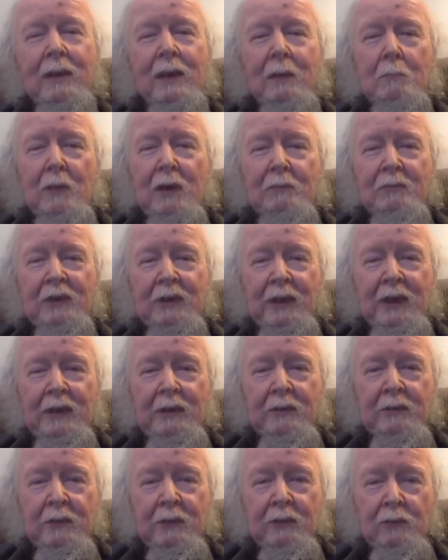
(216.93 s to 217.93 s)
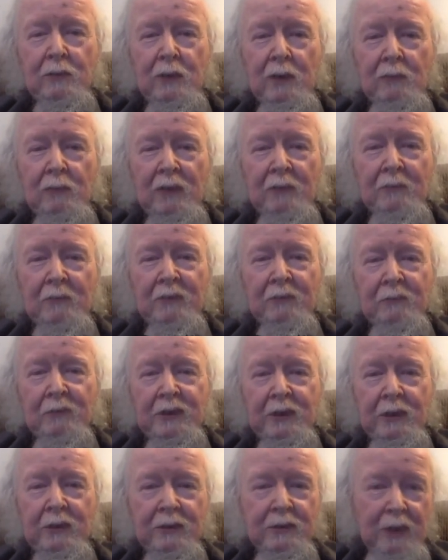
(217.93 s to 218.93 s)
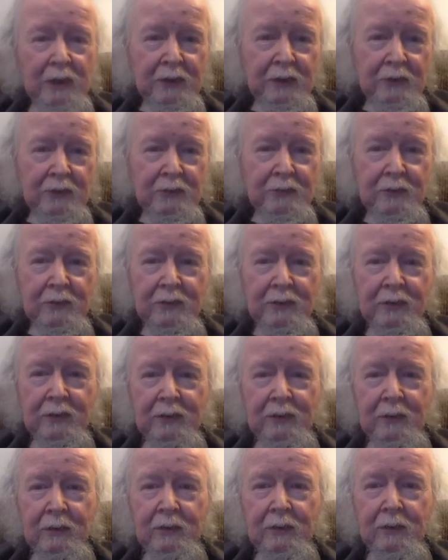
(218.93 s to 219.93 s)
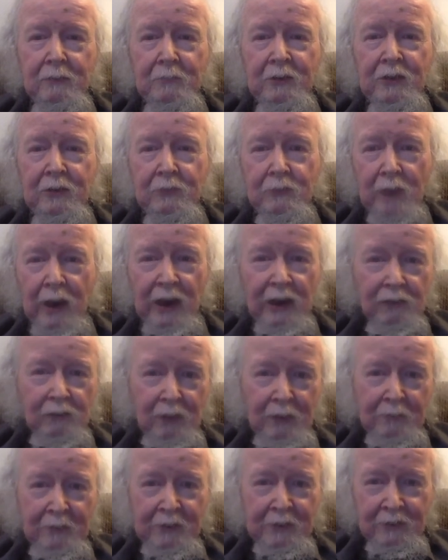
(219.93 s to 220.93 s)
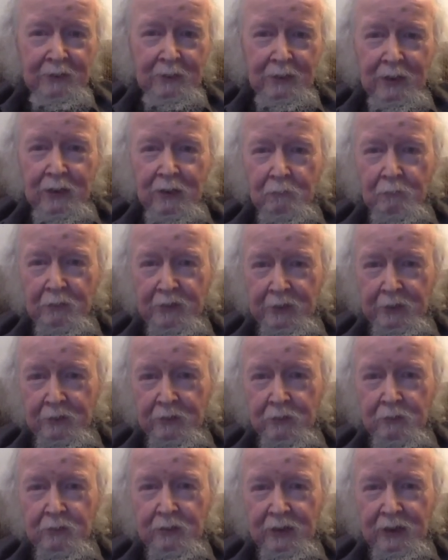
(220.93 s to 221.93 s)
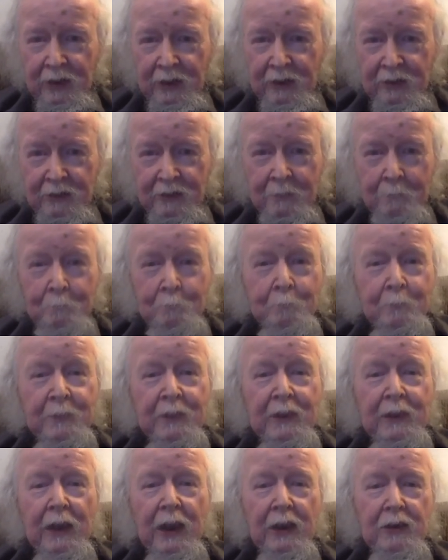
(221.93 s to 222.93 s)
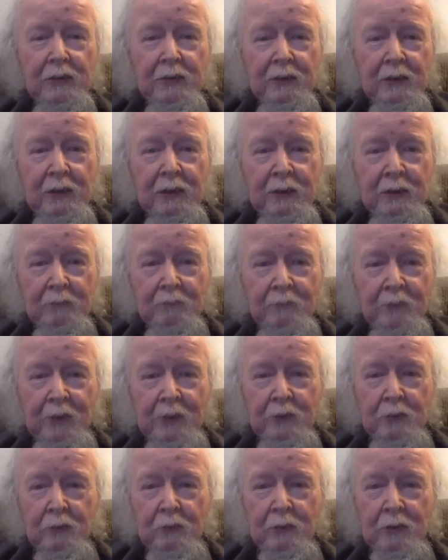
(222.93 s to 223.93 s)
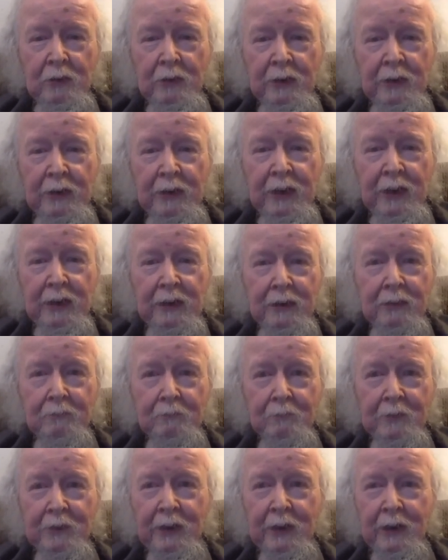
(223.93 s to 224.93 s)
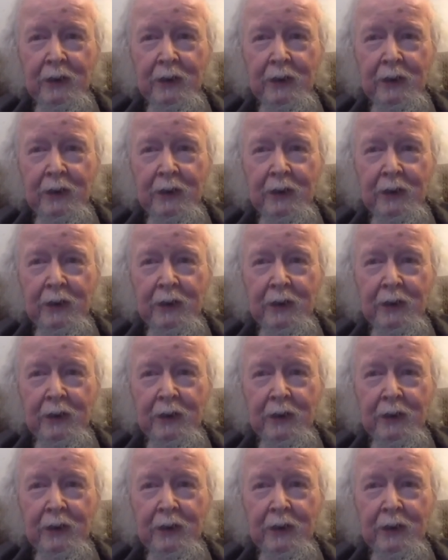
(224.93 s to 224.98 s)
A moment later, the doorwoman was astonished to see a human jackrabbit with a suitcase exiting the front door and heading for the